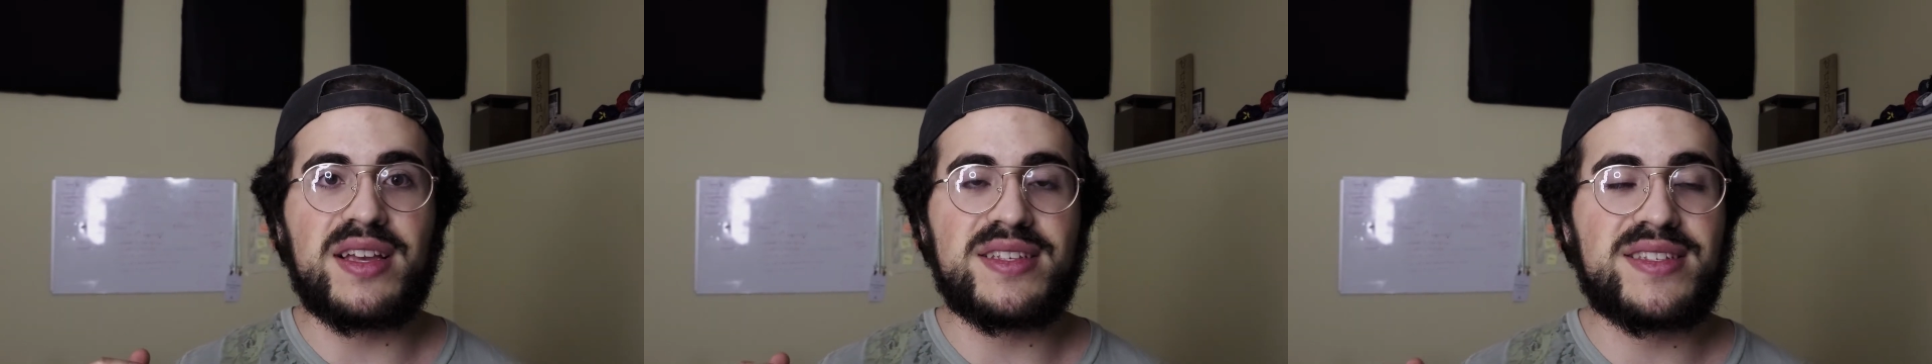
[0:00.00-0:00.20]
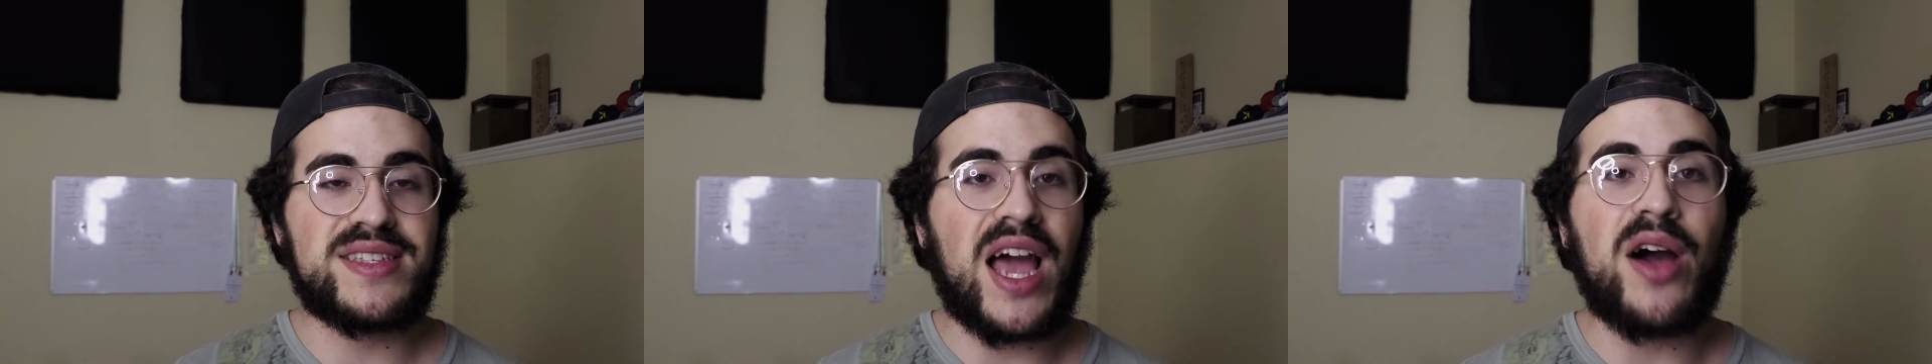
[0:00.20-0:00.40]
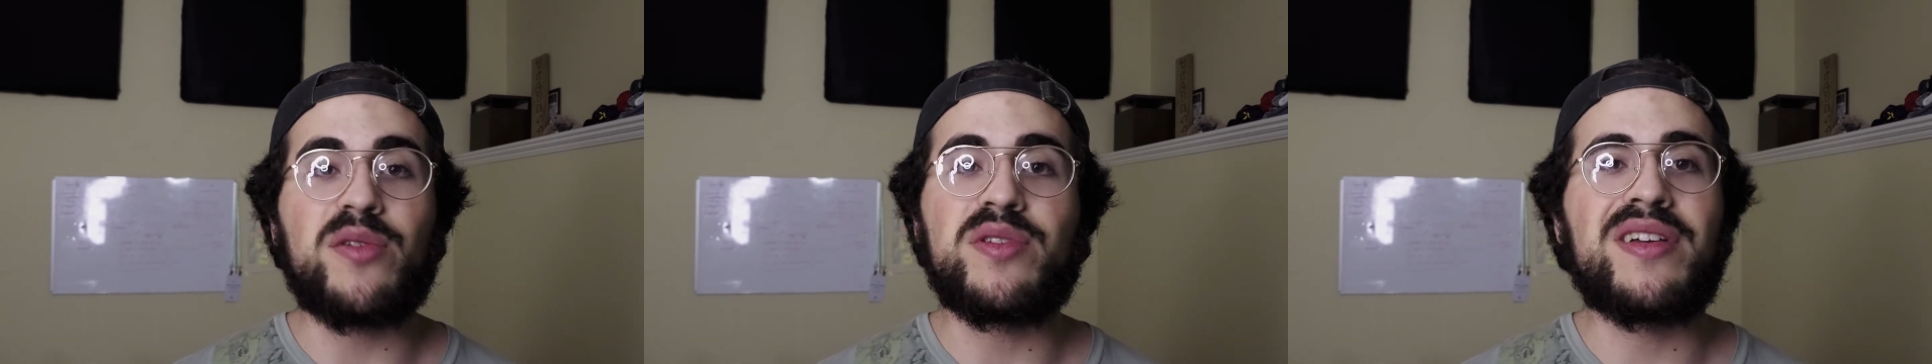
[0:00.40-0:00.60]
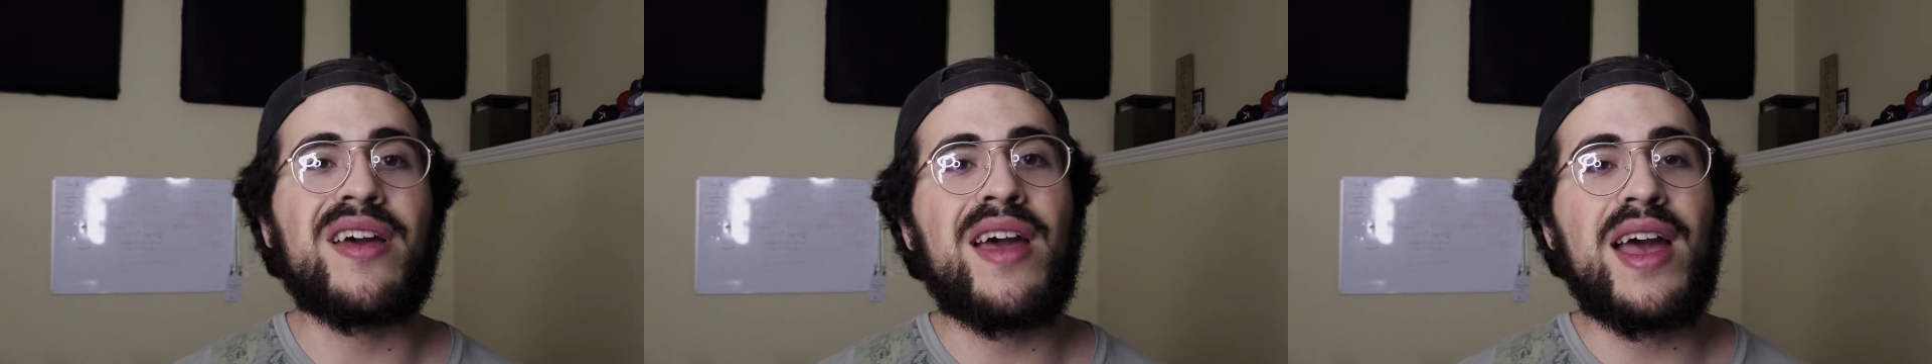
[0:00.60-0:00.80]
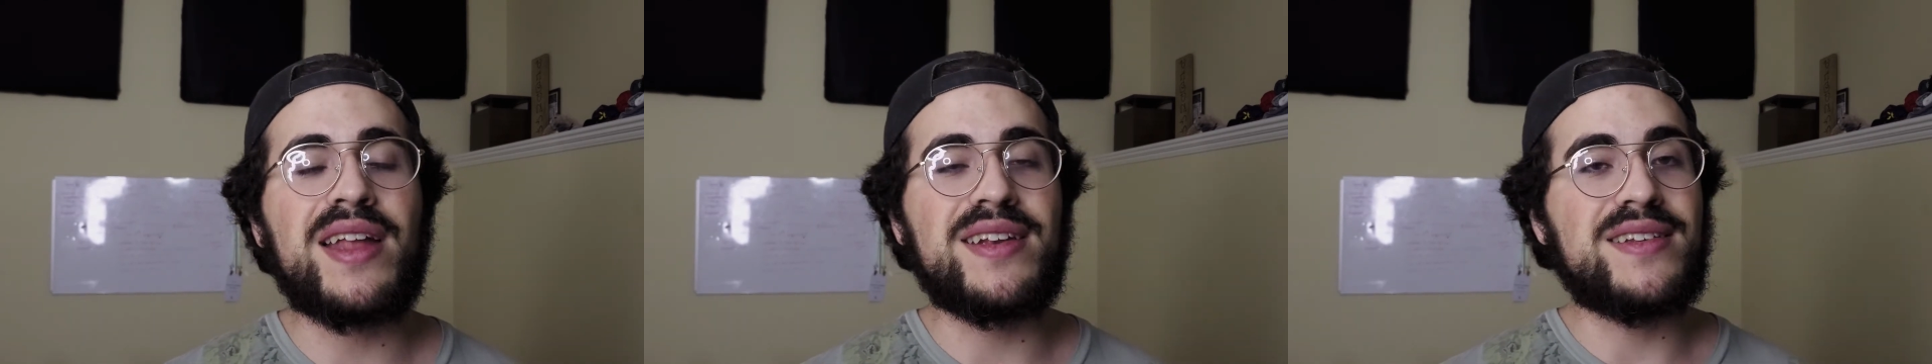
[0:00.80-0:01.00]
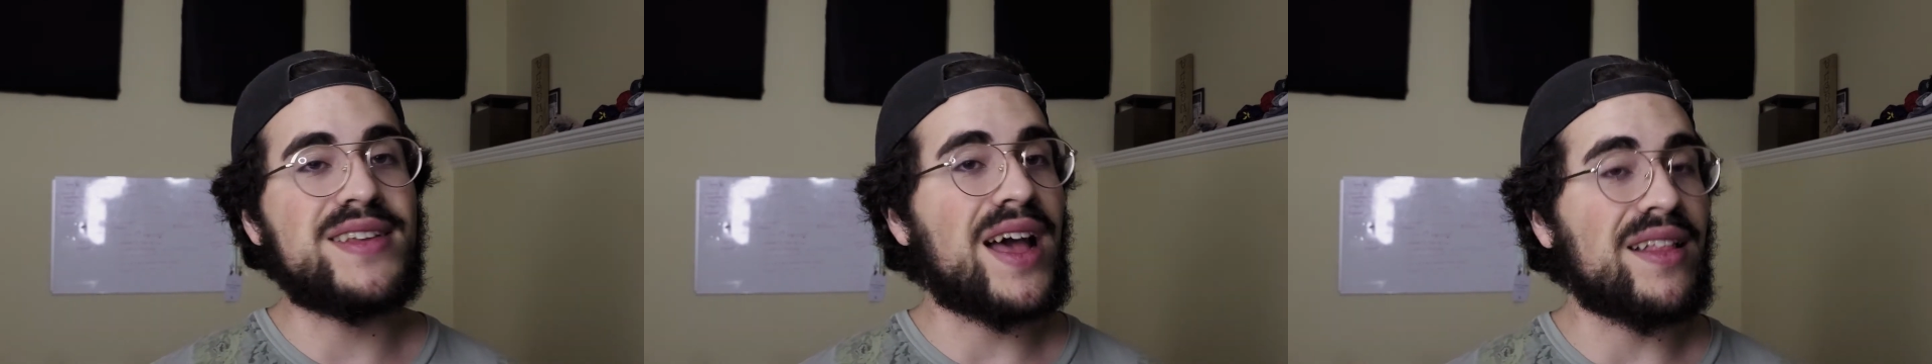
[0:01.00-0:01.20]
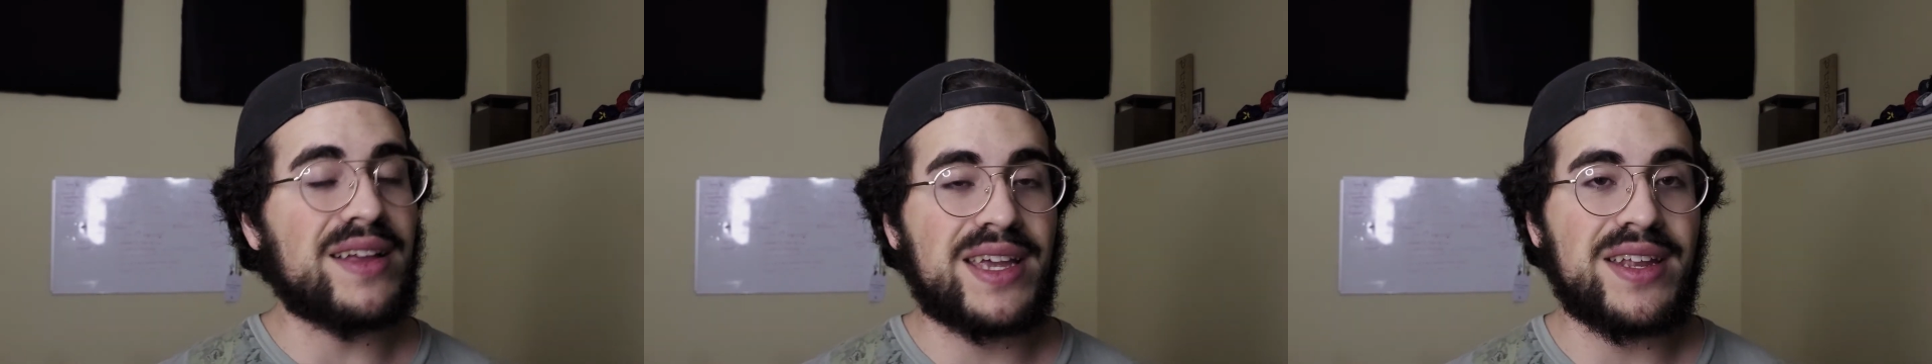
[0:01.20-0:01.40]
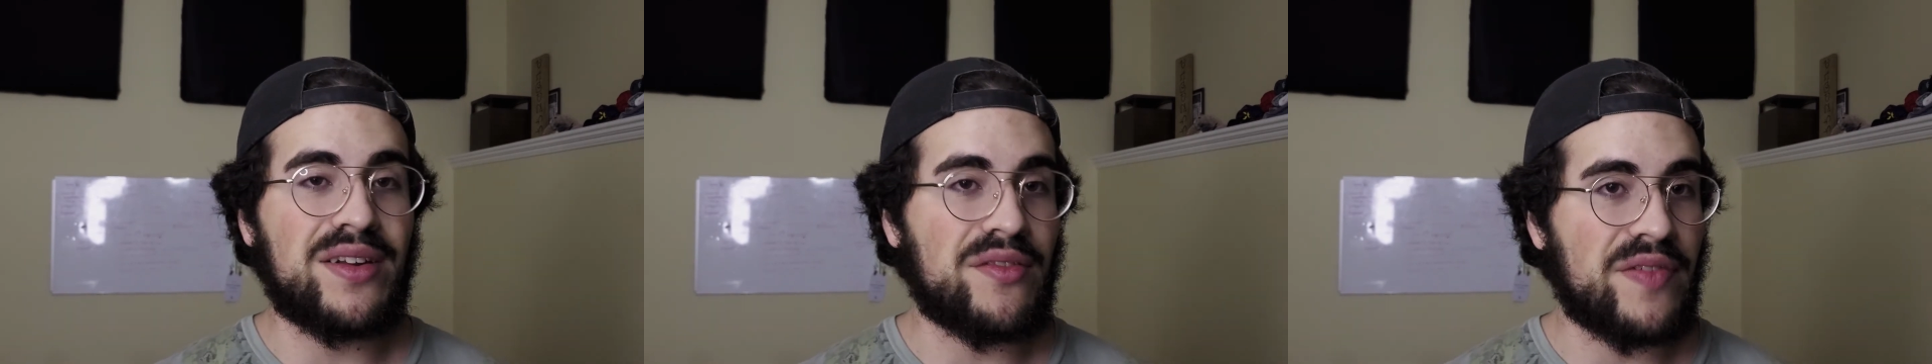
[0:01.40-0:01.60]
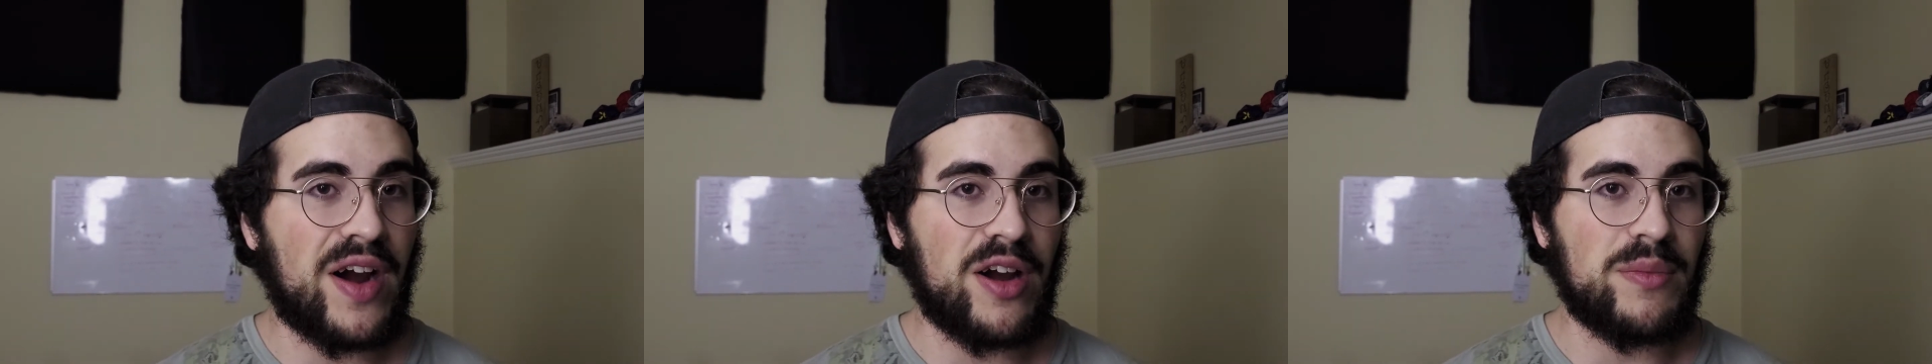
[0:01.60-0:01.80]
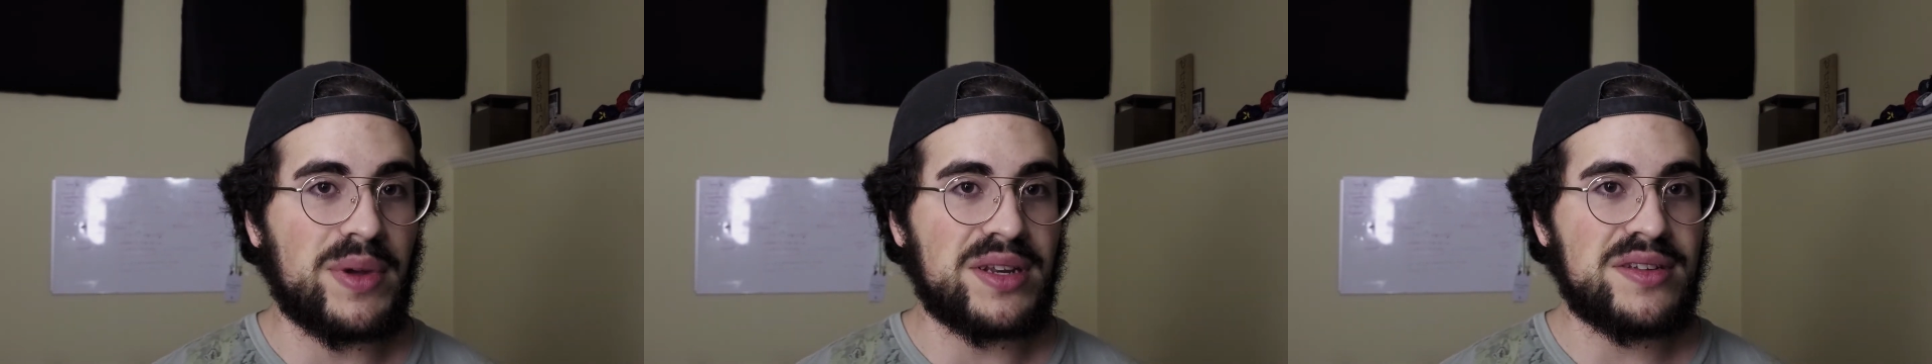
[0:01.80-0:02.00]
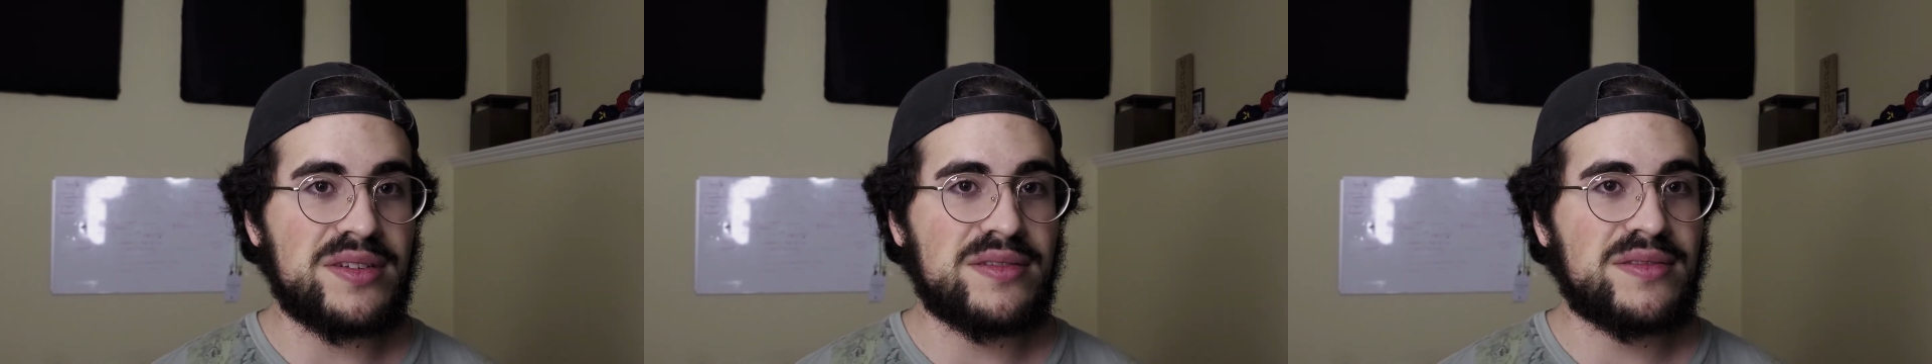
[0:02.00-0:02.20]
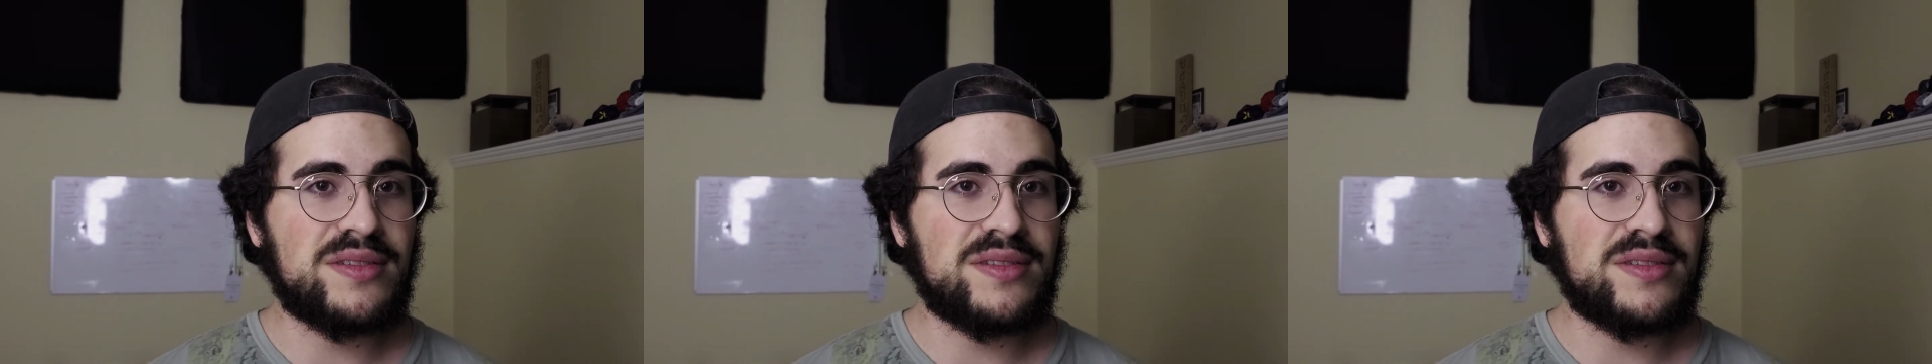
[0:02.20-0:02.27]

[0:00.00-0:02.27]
sound delicate environment,